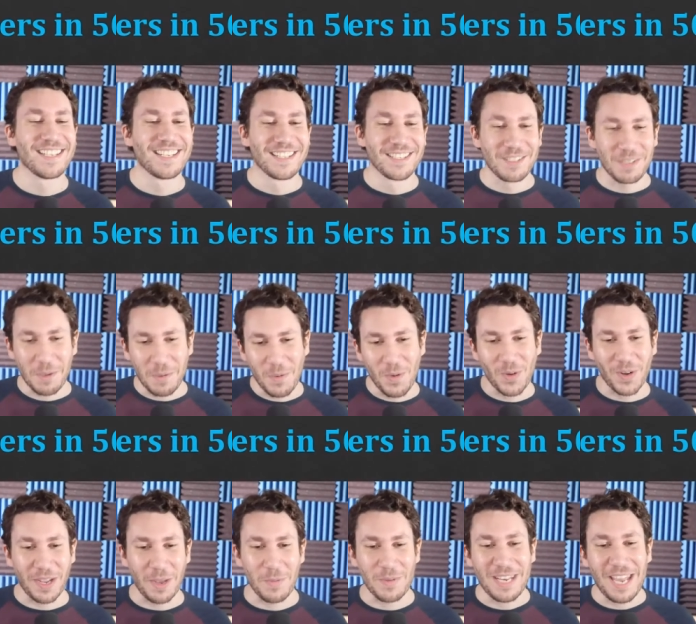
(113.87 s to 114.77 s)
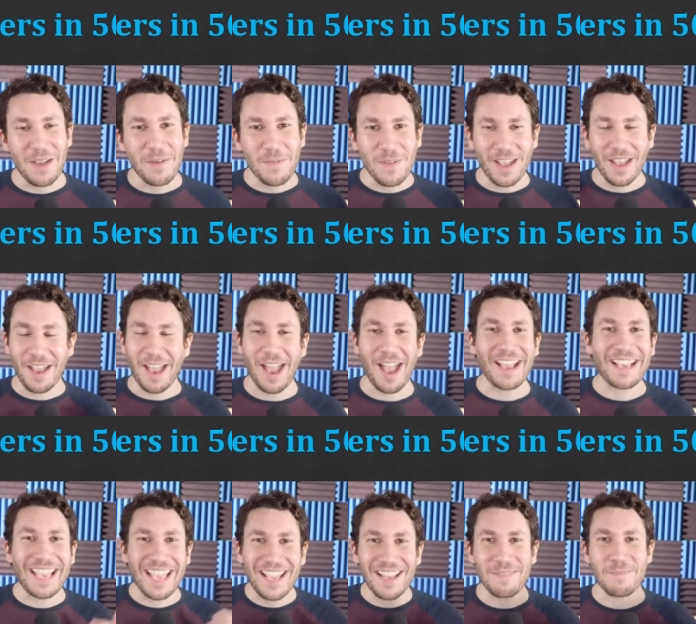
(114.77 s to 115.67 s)
Don't worry. I would not, I
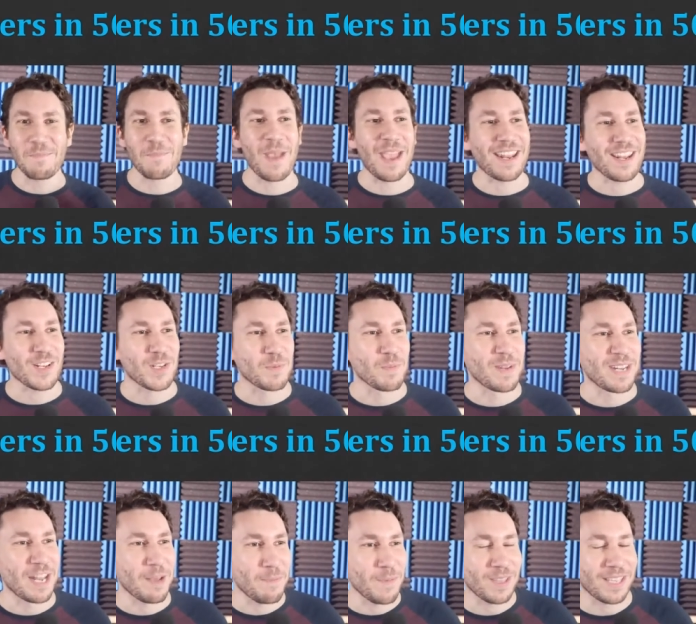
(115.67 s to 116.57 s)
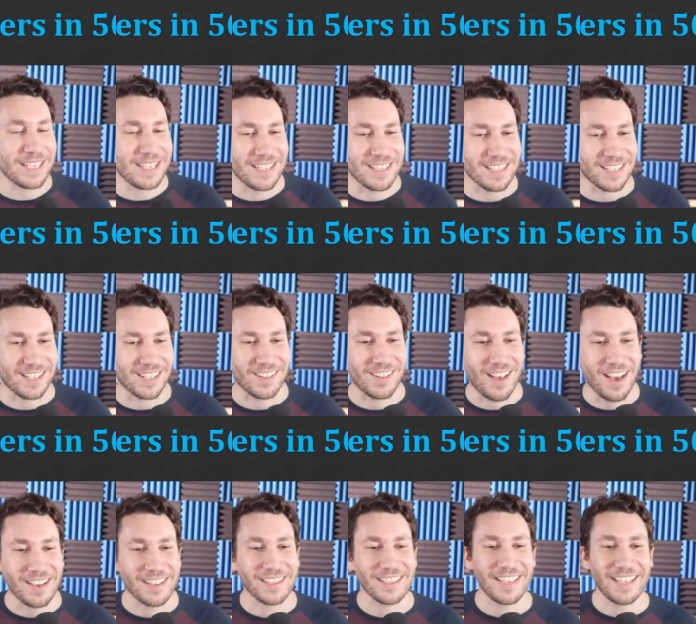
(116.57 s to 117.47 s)
can't manage manipulating the
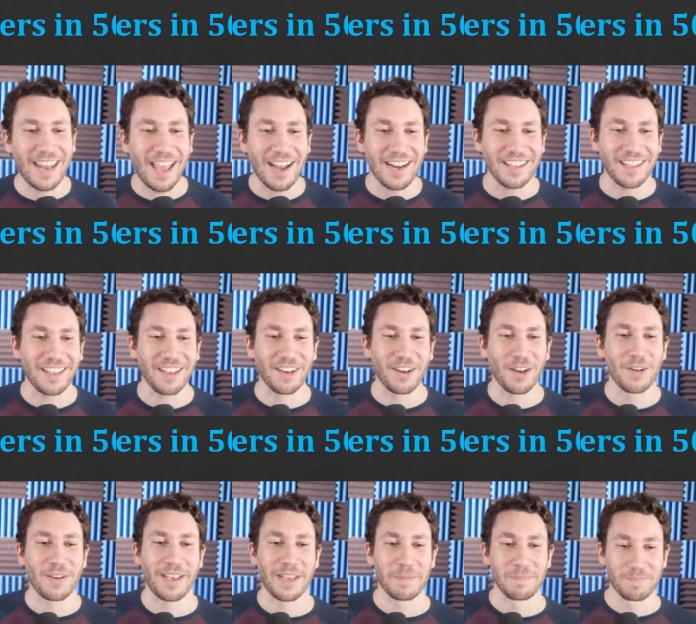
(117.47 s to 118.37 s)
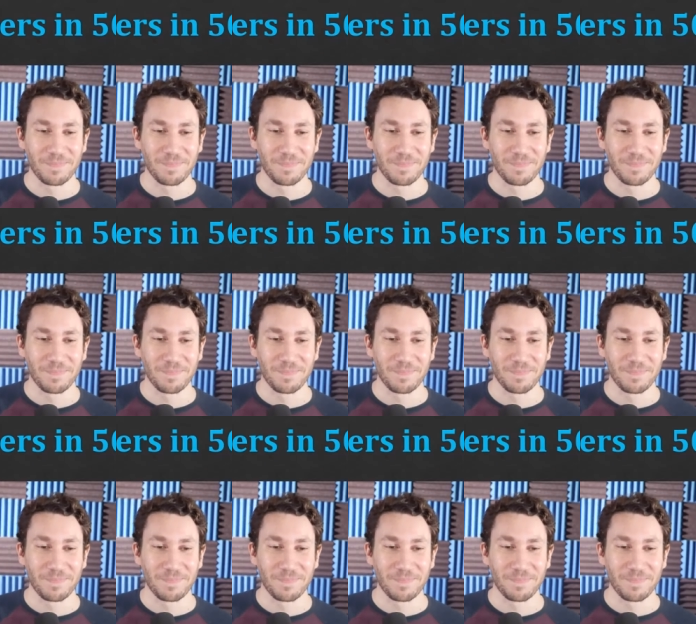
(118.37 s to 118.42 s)
clock. Get out of here. Okay.